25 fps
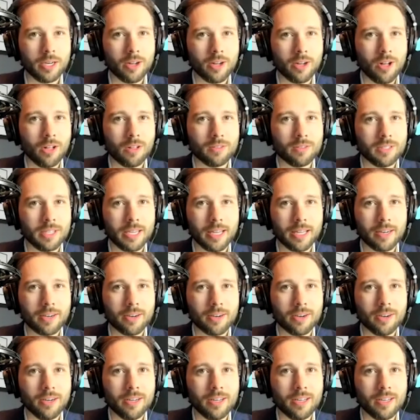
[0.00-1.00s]
all, Dan?
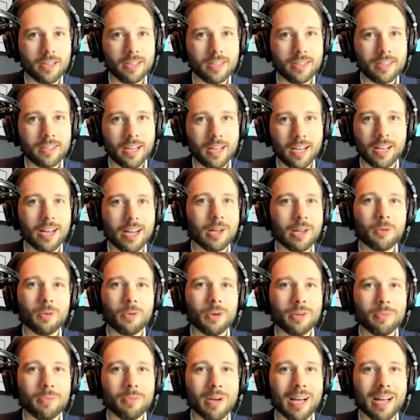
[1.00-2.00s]
Or I don't
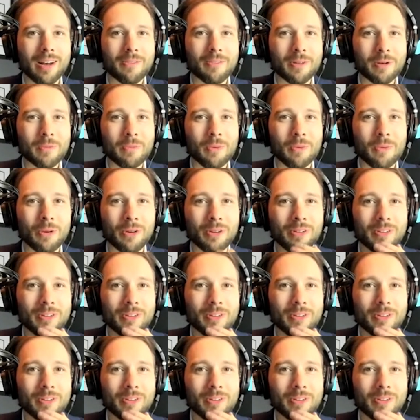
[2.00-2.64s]
want to.